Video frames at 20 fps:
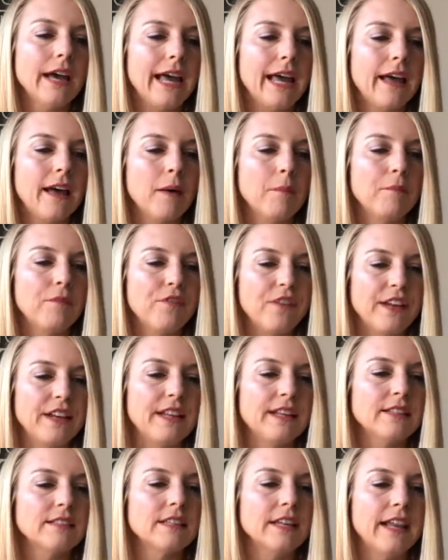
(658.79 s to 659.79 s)
and
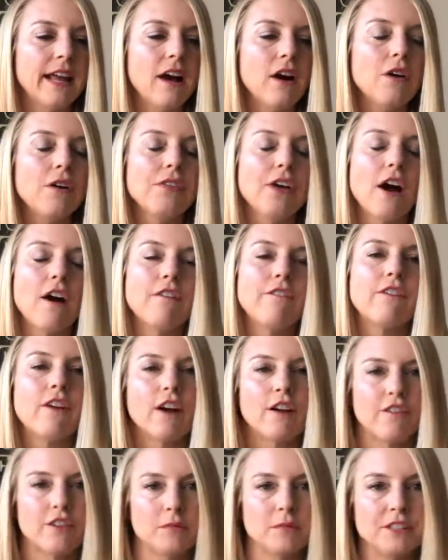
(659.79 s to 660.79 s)
fitness and health, how
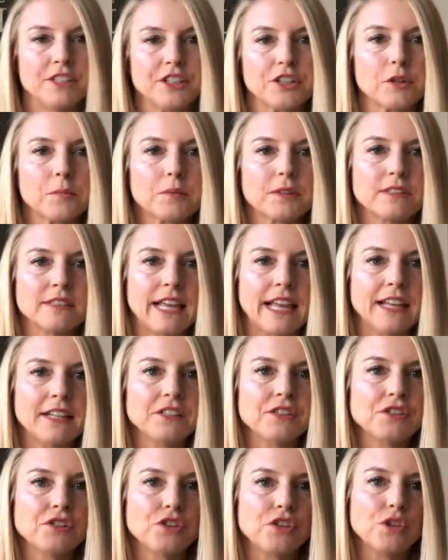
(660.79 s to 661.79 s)
far from 0%